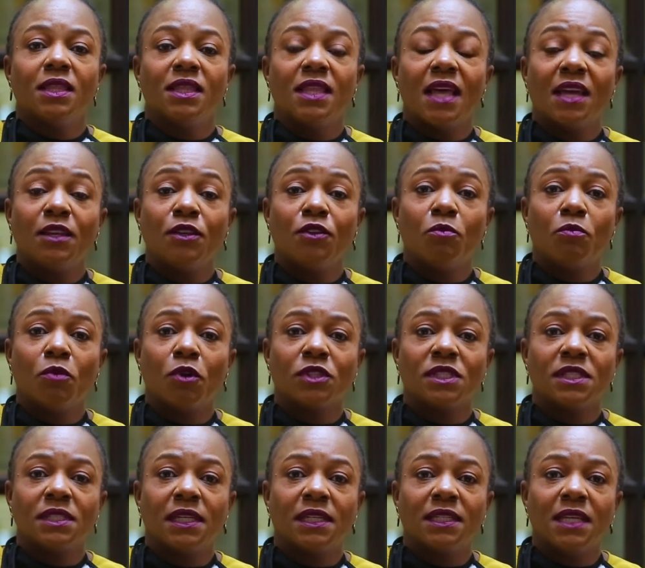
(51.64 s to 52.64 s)
Then you
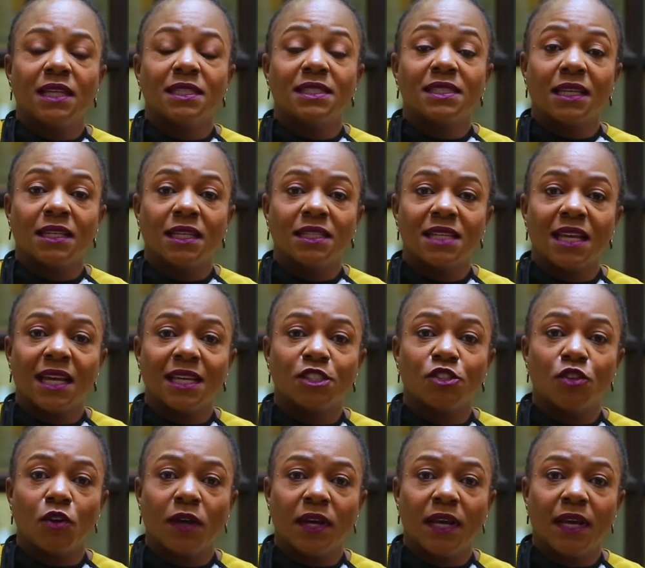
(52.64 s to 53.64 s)
proceed and
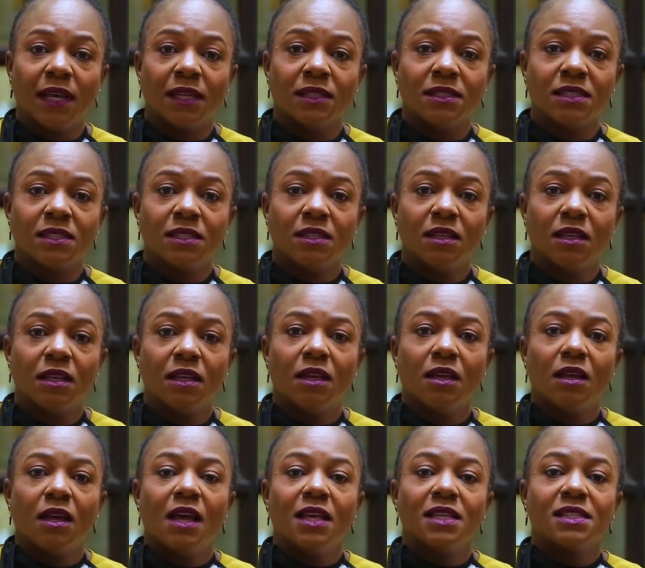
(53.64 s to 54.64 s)
sanitize your hands.
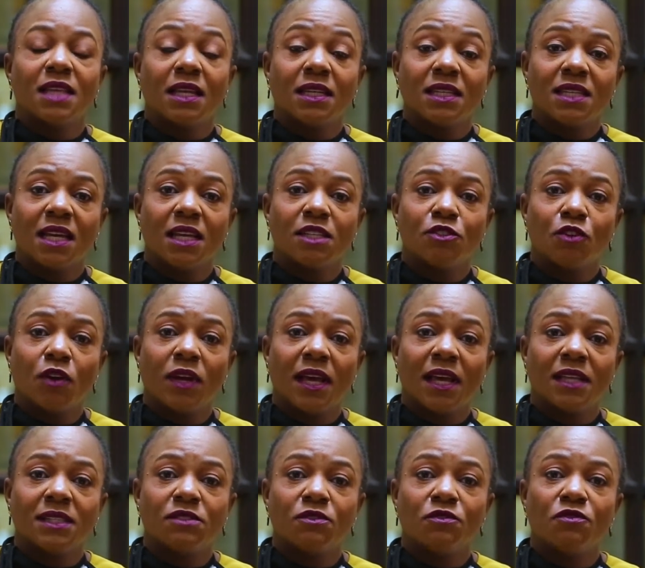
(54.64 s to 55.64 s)
Sanitize your
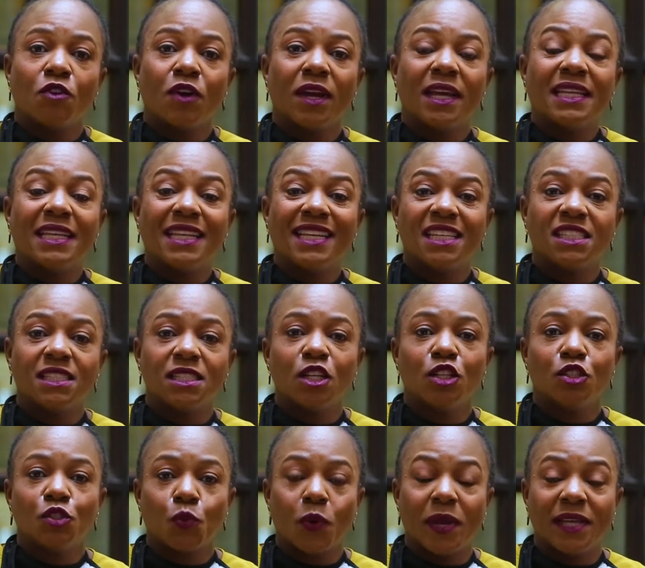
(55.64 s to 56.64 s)
hands for at
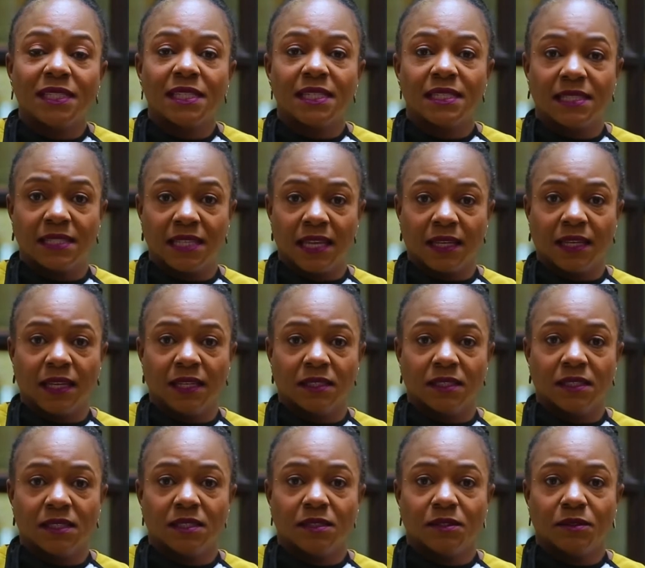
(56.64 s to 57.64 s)
least 20
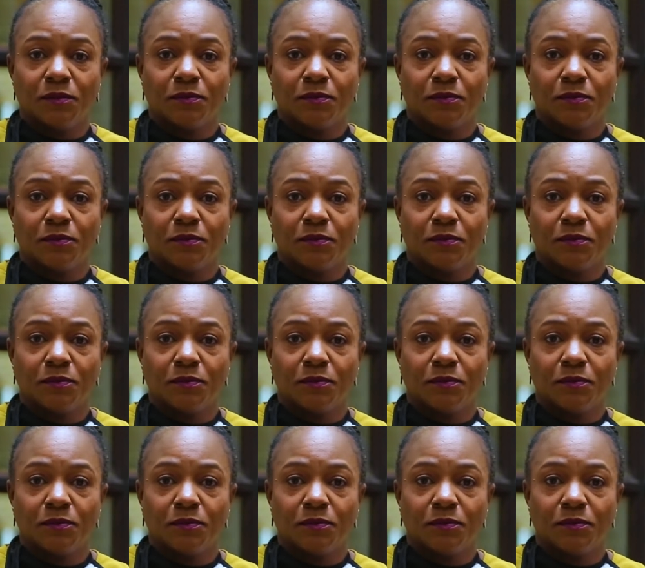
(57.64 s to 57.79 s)
seconds.